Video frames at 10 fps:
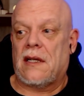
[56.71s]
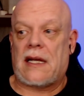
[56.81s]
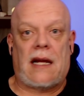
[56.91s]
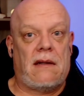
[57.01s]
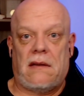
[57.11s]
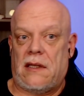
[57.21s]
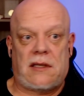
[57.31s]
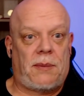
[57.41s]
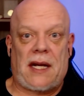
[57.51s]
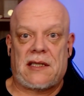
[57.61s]
Cut.
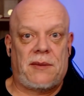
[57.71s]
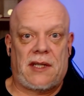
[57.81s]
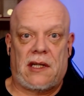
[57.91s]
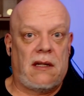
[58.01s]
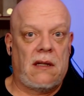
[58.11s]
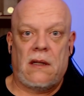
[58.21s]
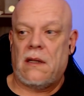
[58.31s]
It's a possibility.